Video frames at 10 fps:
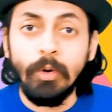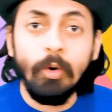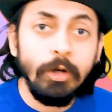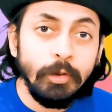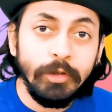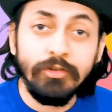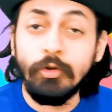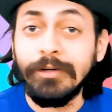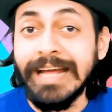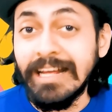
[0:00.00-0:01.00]
Although it's
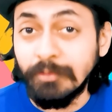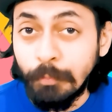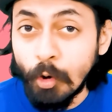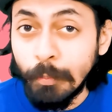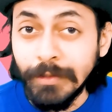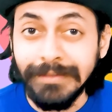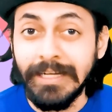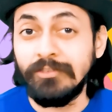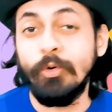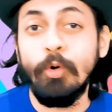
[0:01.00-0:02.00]
not as popular,
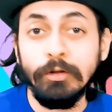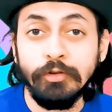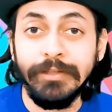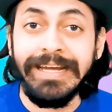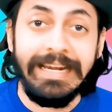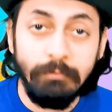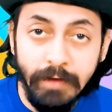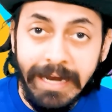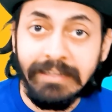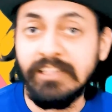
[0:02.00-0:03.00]
that's also the
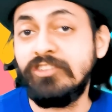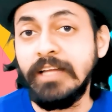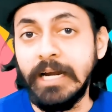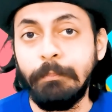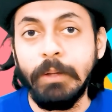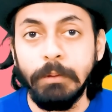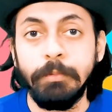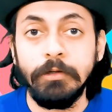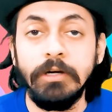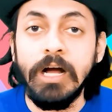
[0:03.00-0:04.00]
advantage that people
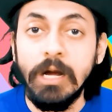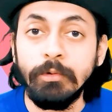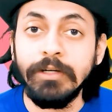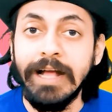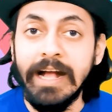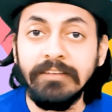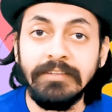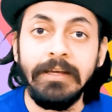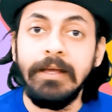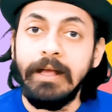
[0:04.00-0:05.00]
per hour
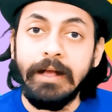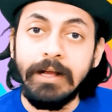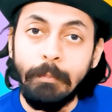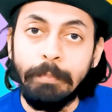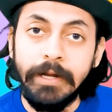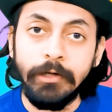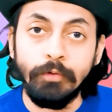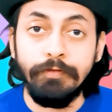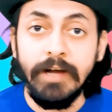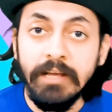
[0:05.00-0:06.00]
has compared to
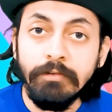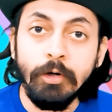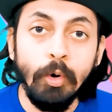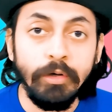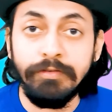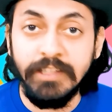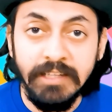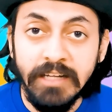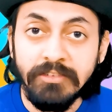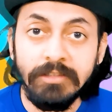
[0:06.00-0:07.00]
Fiverr or a
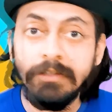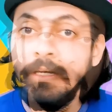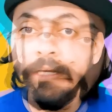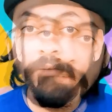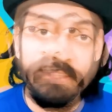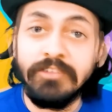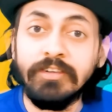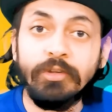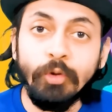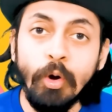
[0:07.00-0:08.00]
freelancer.
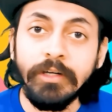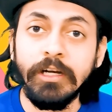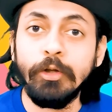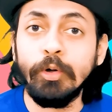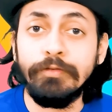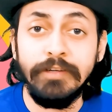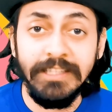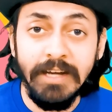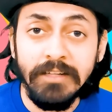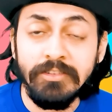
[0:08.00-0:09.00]
Since not a lot of
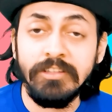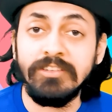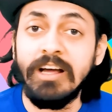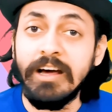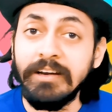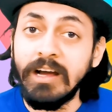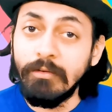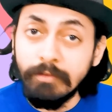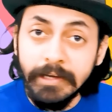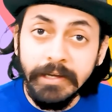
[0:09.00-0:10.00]
freelancers are
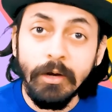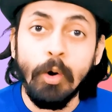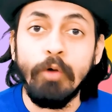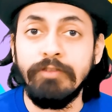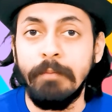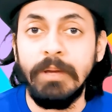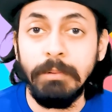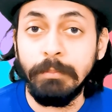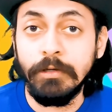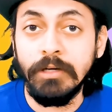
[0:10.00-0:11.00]
aware of
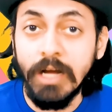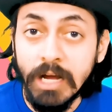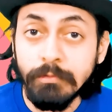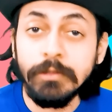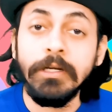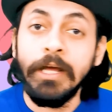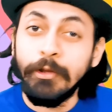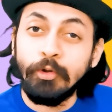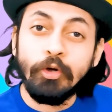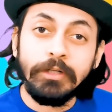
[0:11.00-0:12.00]
people per hour,
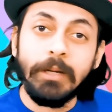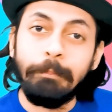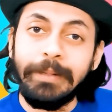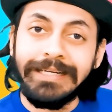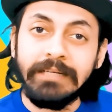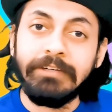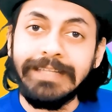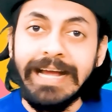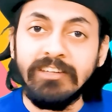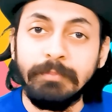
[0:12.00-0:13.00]
you're not competing with
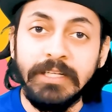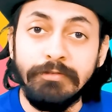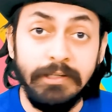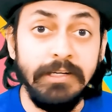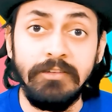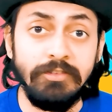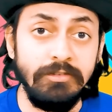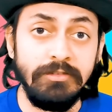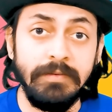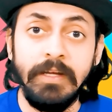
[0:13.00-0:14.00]
as many
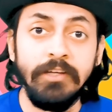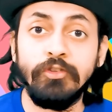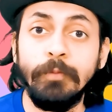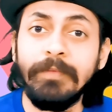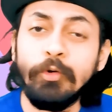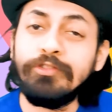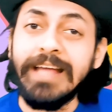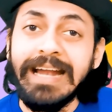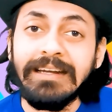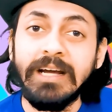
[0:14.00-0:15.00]
freelancers. So you
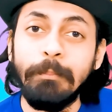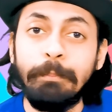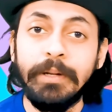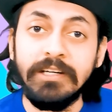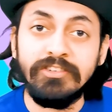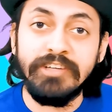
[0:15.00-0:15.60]
stand a better